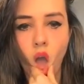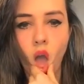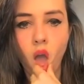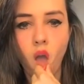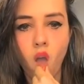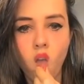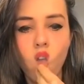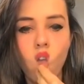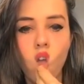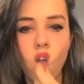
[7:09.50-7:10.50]
it
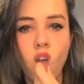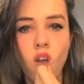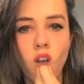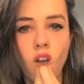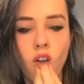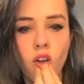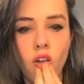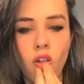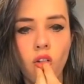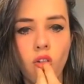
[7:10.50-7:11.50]
tries to
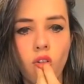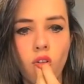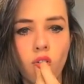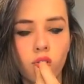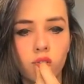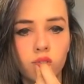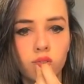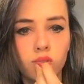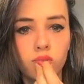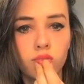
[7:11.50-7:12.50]
cancel out the sound
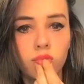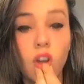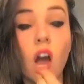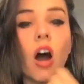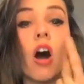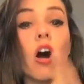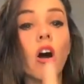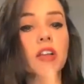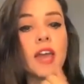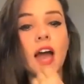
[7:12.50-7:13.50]
that's coming out,
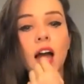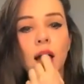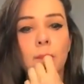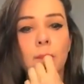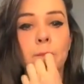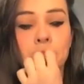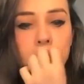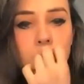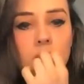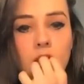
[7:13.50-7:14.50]
so people don't get an echo.
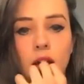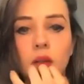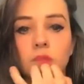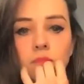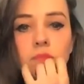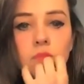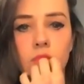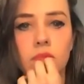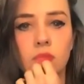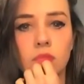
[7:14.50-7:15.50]
Yeah. I think
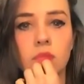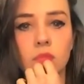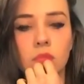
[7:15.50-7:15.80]
generally